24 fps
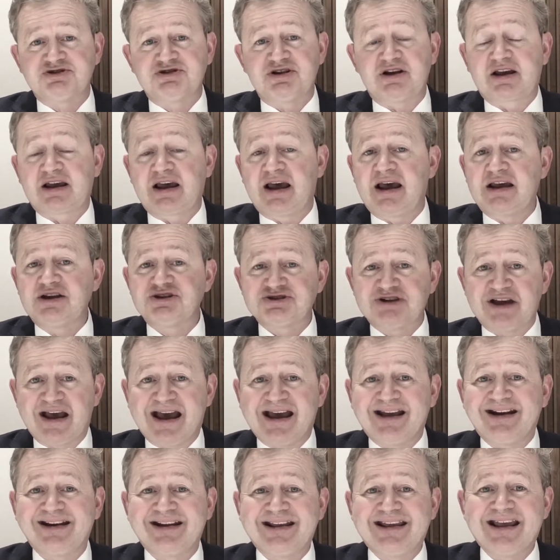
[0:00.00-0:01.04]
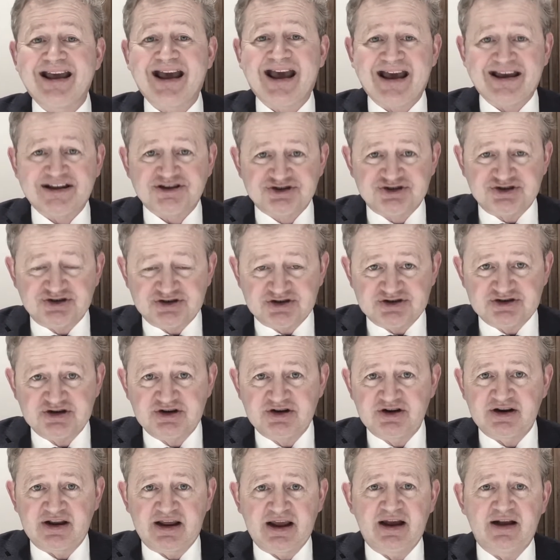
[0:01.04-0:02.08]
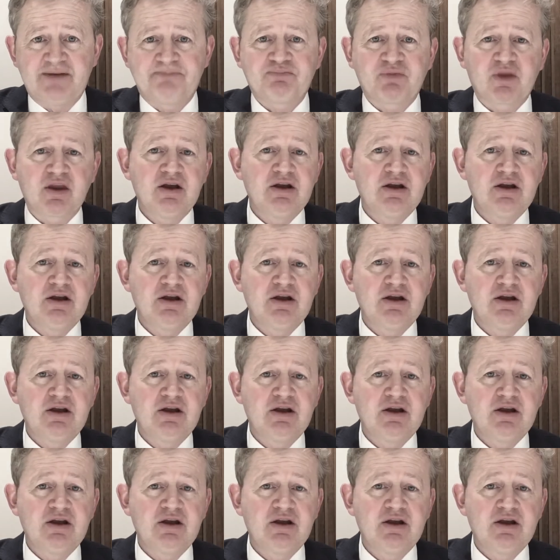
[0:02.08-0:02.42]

in the case, and he hasn't, yeah?